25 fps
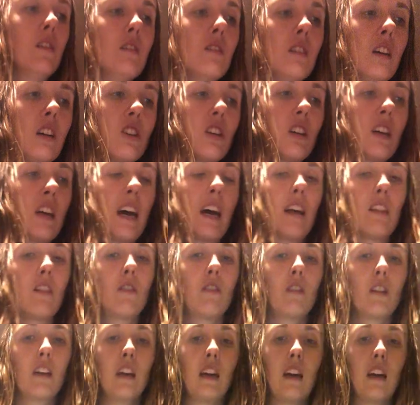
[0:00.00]
suction
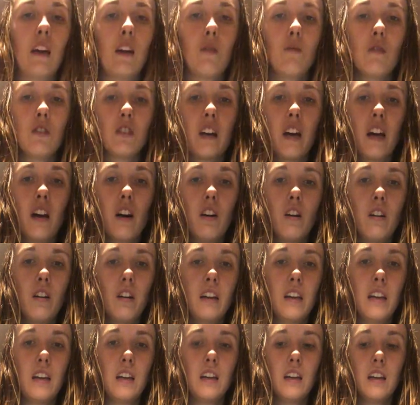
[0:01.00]
catheter kit, which I
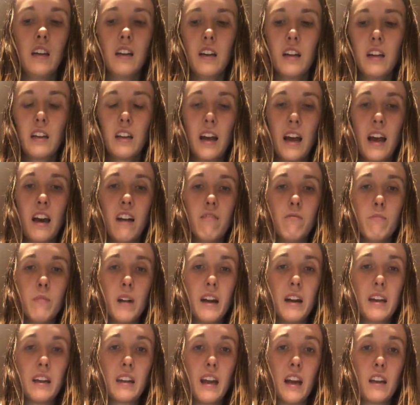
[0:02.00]
already have
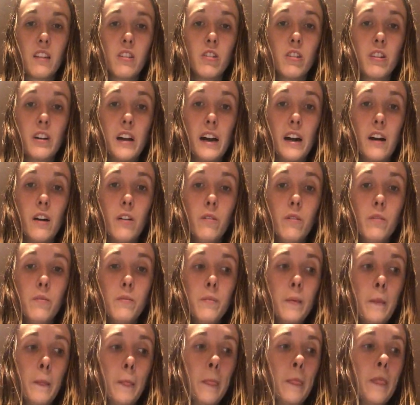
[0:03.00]
my catheter out.
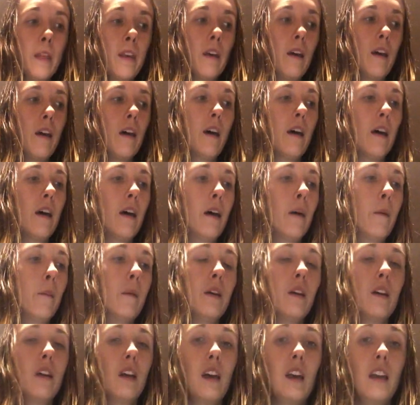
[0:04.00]
And
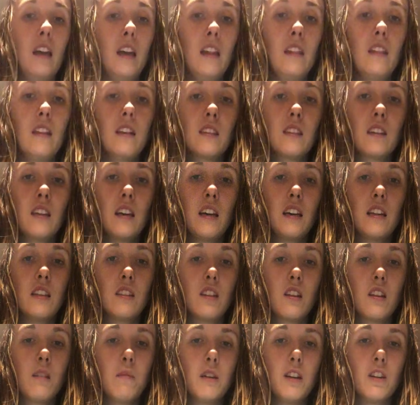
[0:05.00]
in this kit is
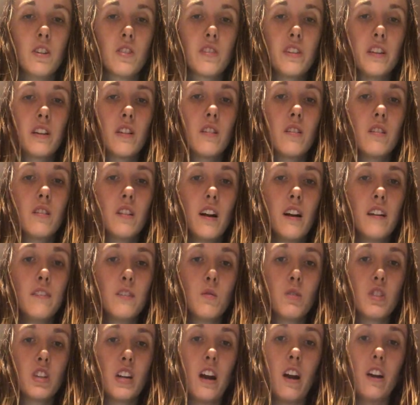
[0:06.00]
going to be your sterile gloves,
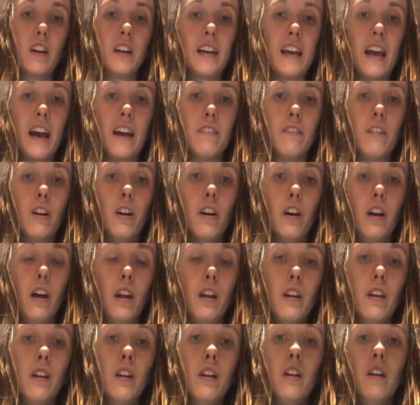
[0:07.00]
which I already have
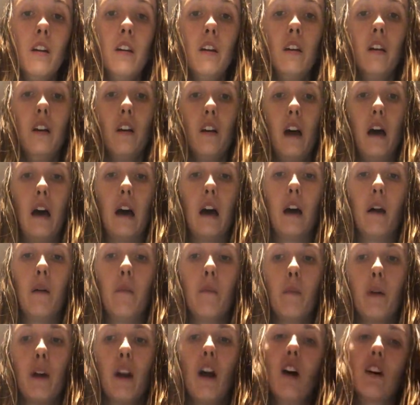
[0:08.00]
on,
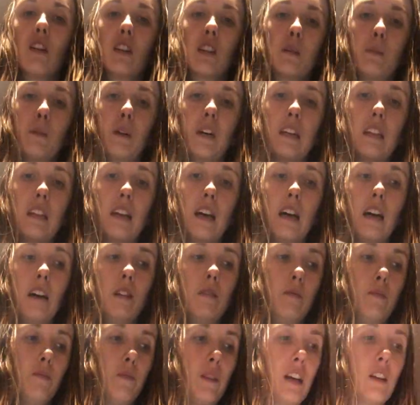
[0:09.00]
but I'll explain that
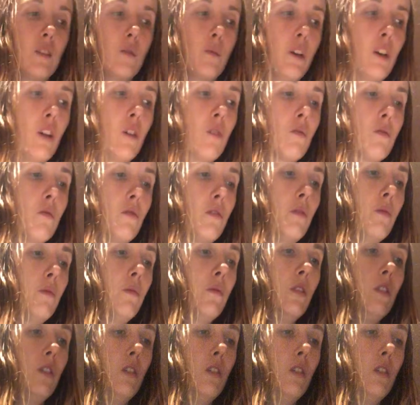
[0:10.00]
as we go through.